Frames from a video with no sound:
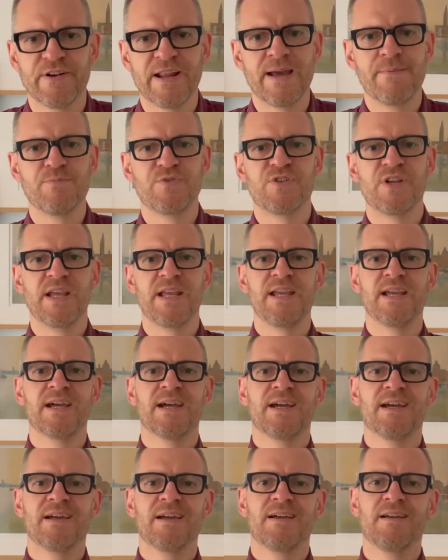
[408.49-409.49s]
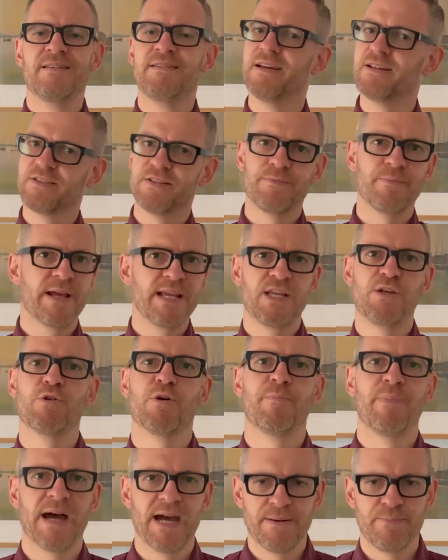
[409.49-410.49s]
empty doesn't make you a
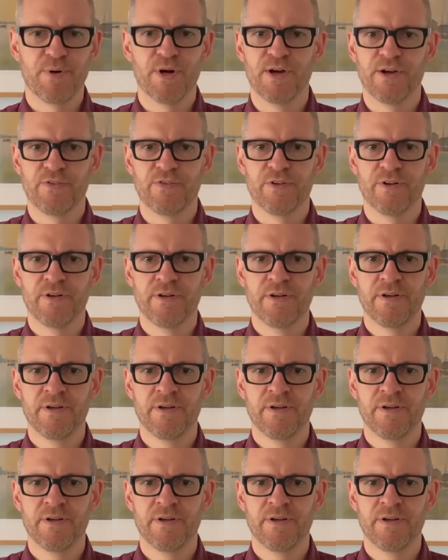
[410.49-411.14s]
bad person.